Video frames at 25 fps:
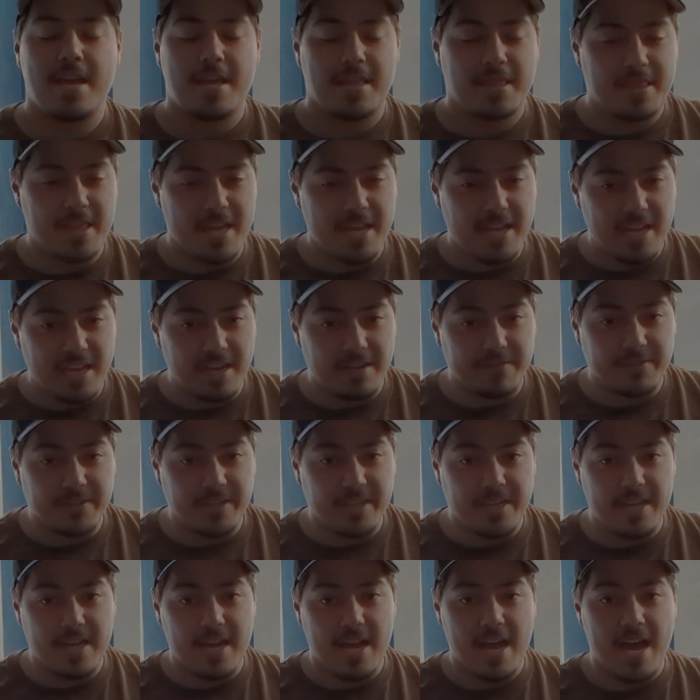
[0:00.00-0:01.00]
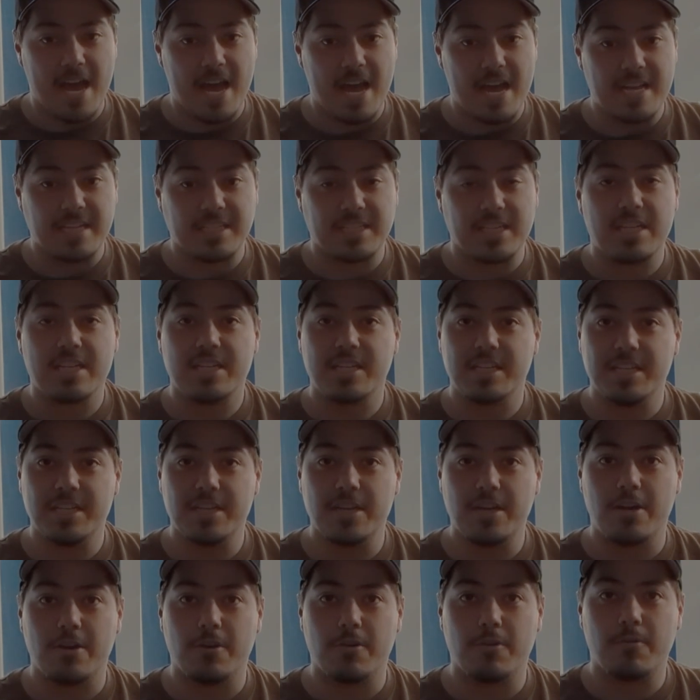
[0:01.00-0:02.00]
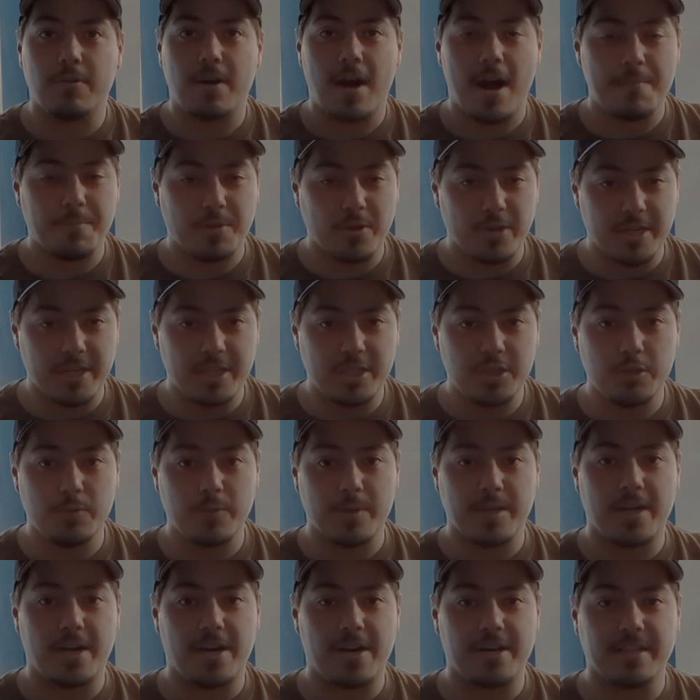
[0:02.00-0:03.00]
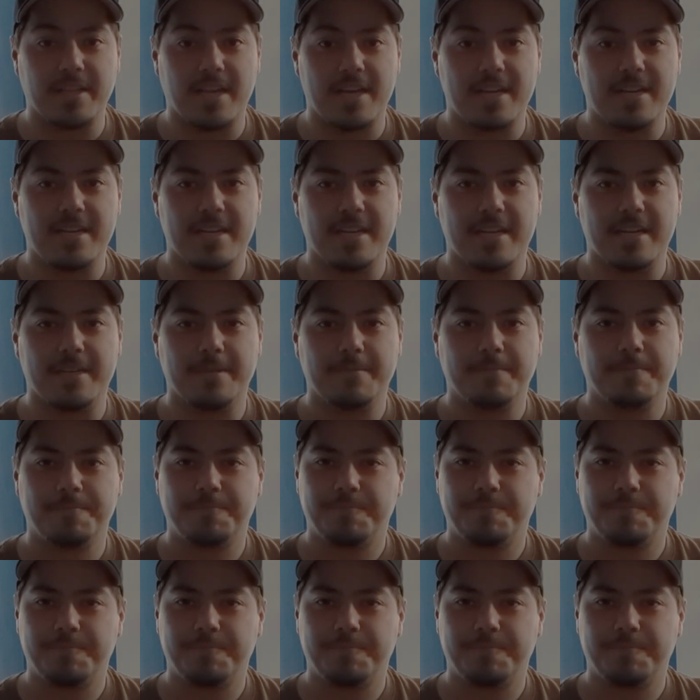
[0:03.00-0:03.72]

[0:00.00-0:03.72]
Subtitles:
thinking of it as DO. I'm going to do it on that day.